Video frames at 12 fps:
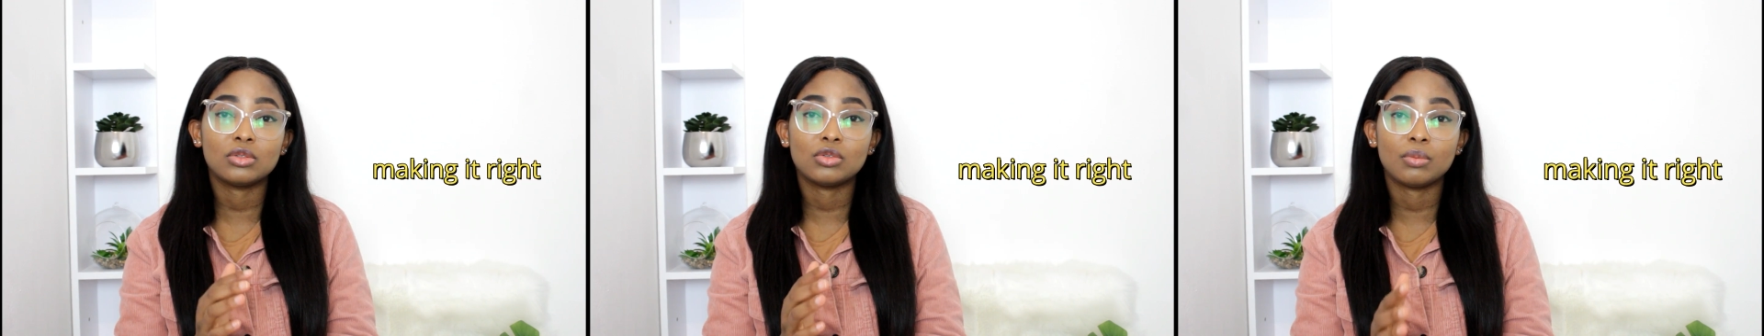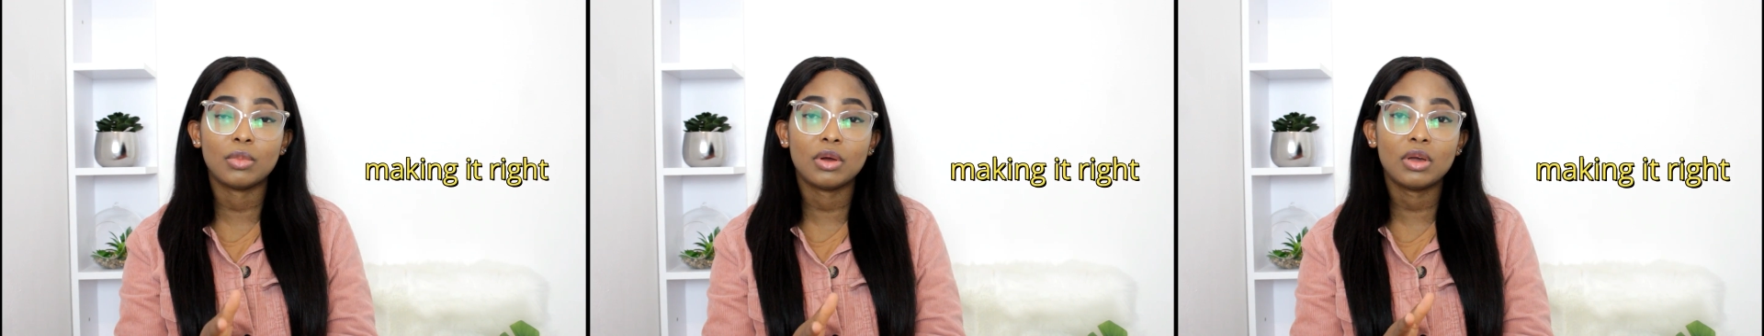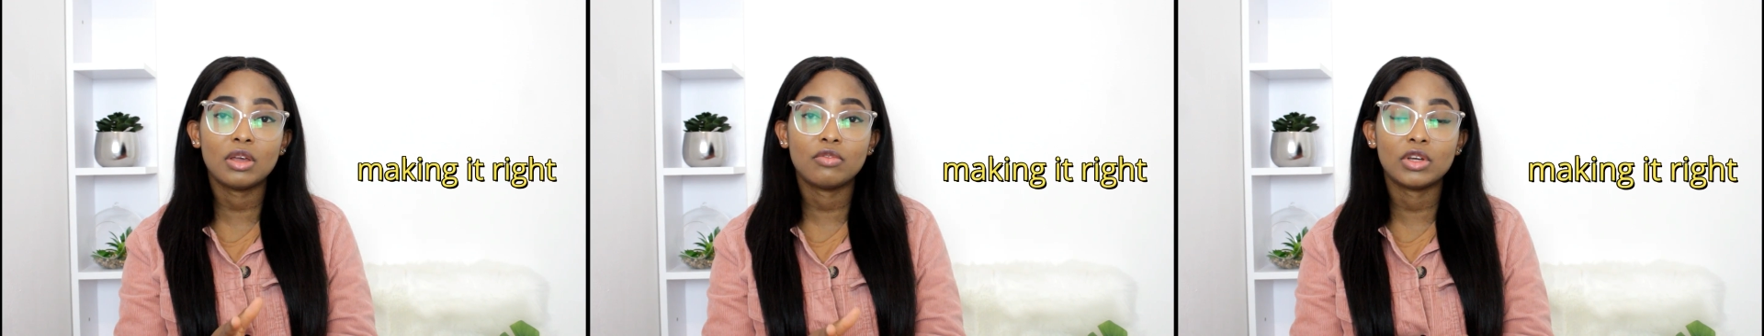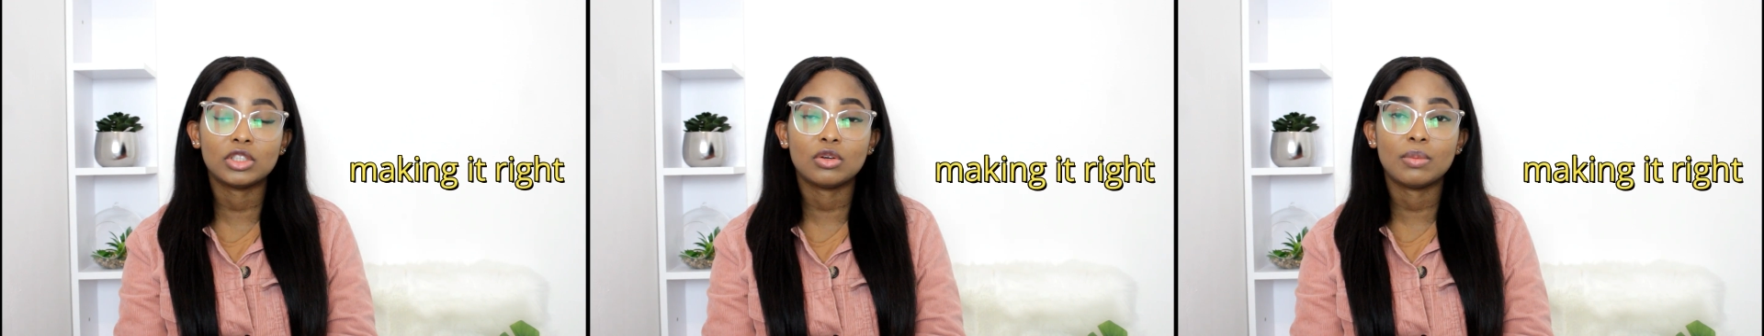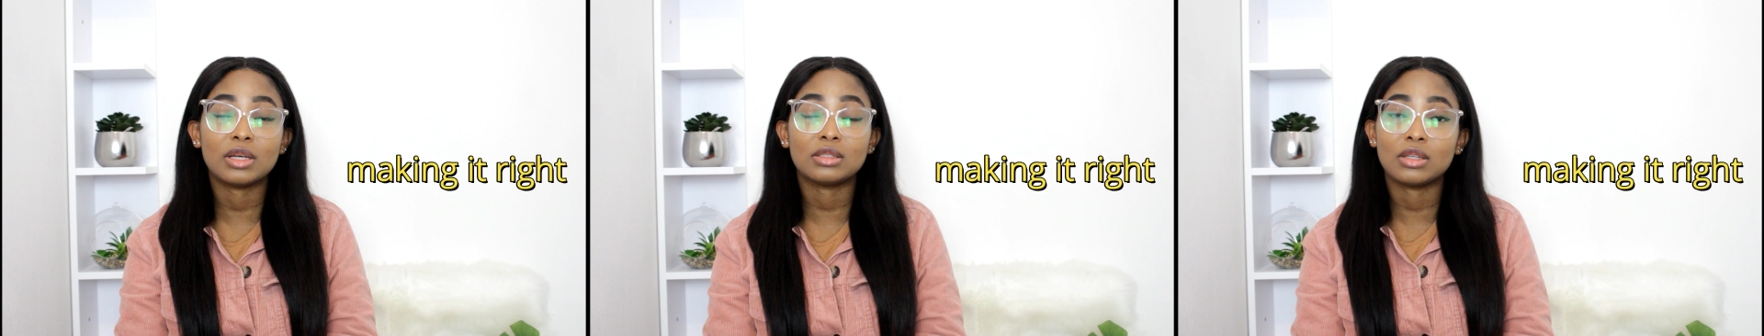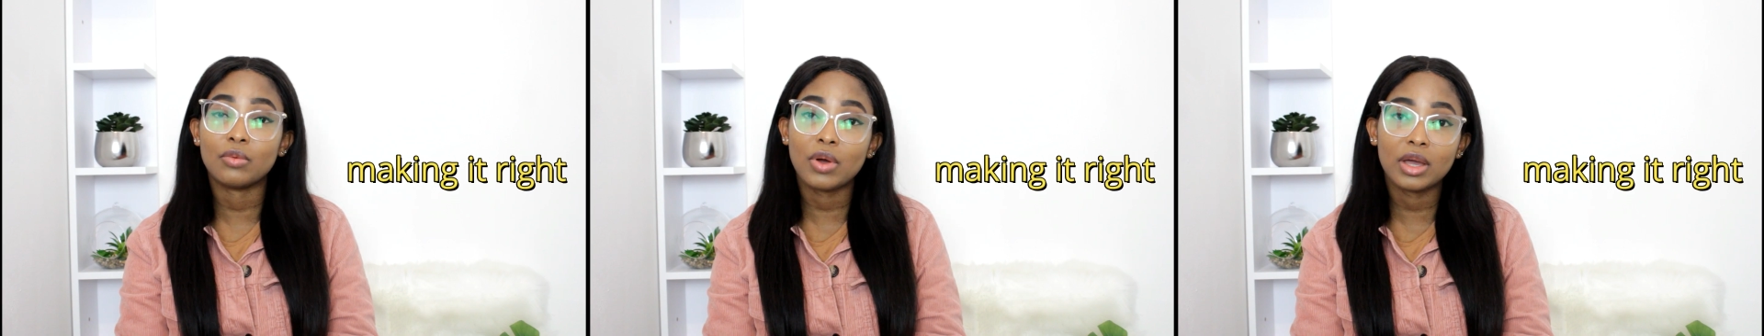turmeric facial mask
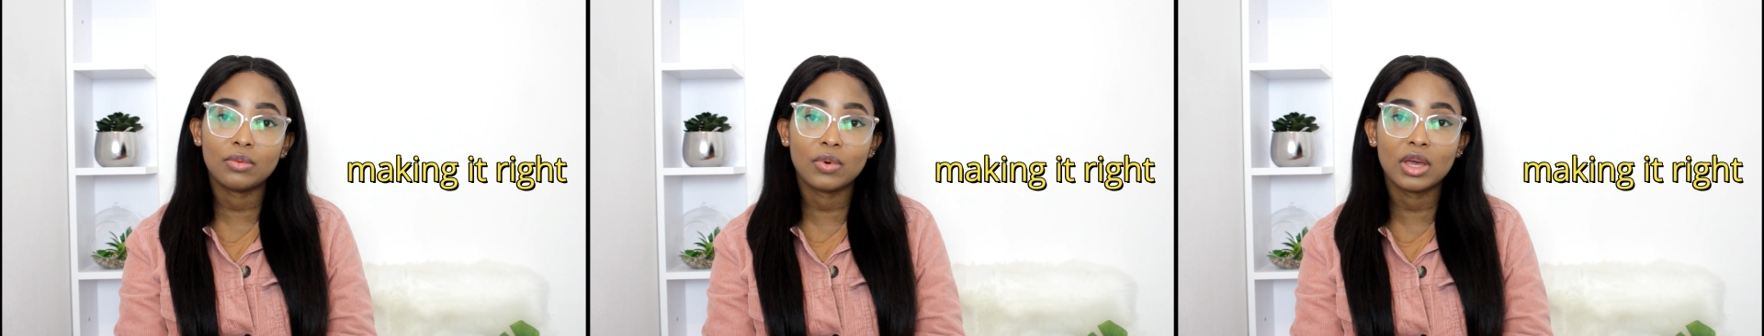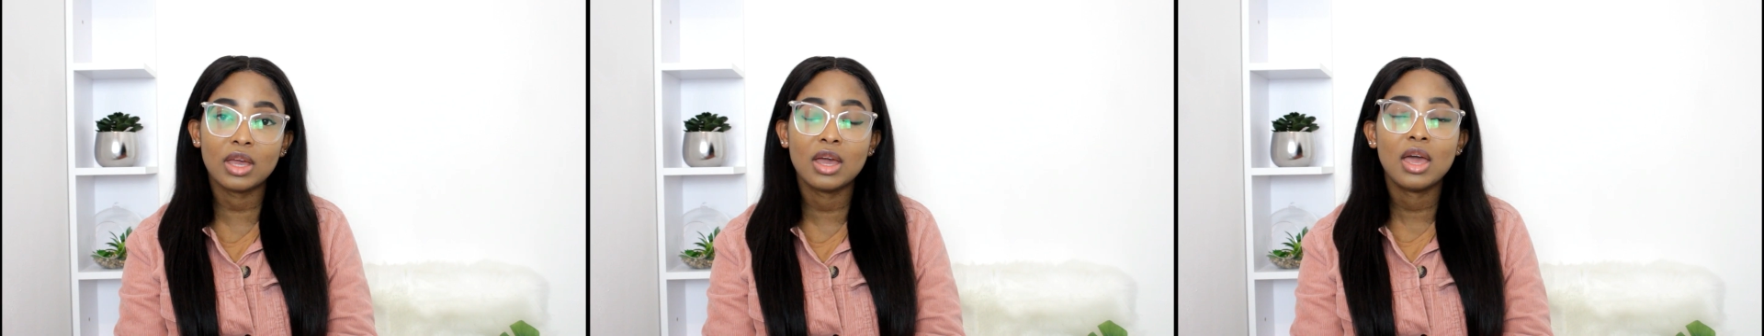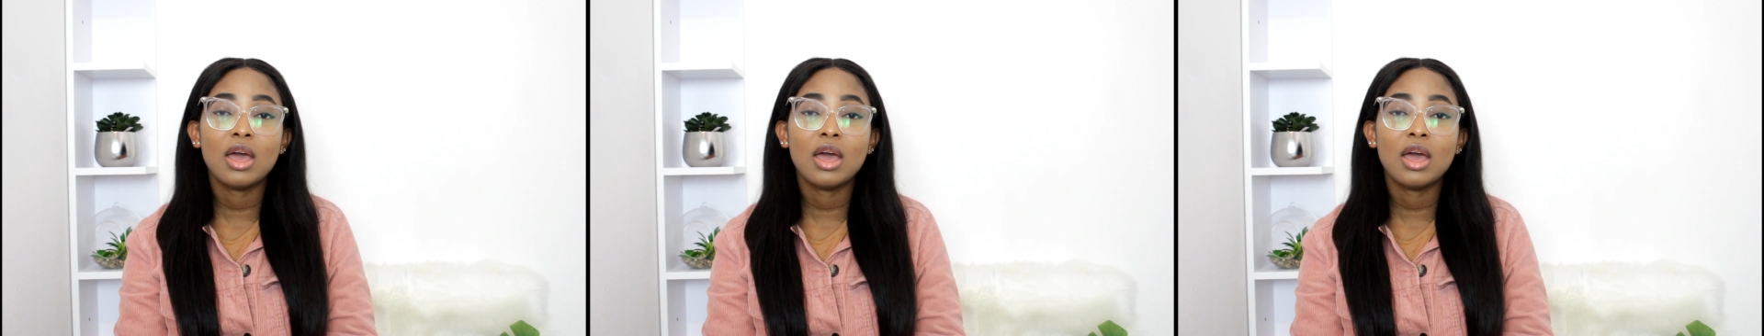the right way